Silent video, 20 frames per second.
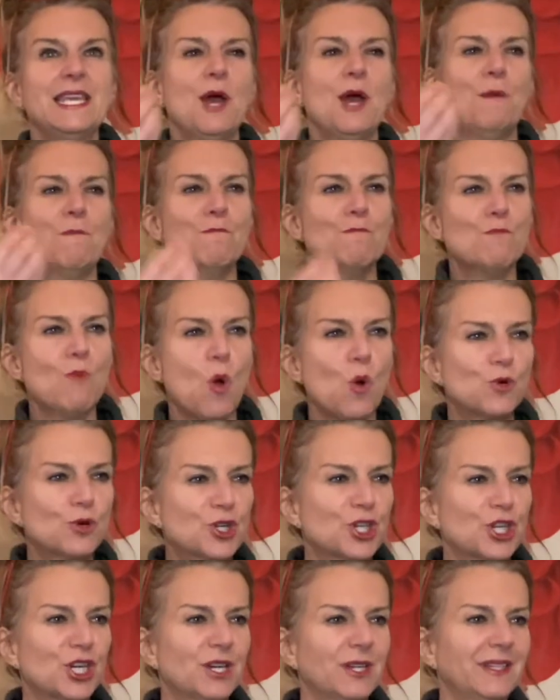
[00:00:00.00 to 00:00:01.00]

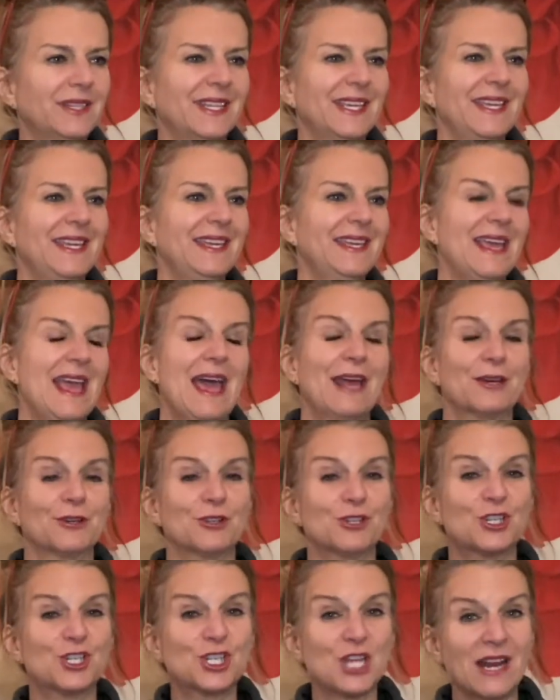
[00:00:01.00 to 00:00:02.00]
emotionally,
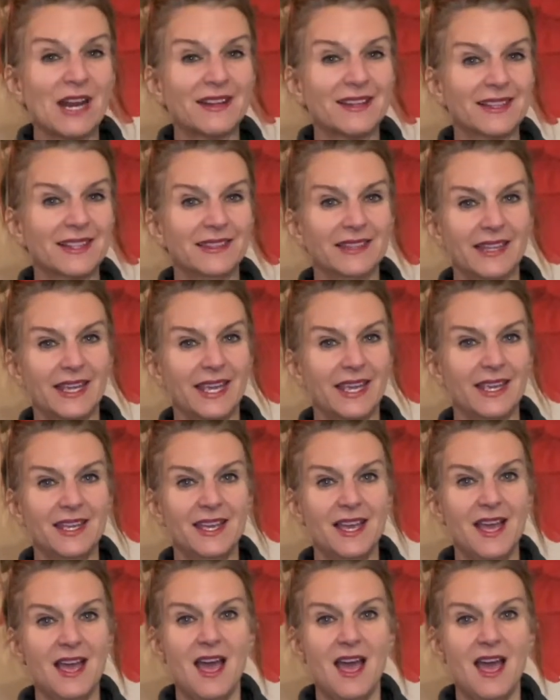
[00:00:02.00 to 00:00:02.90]
energetically,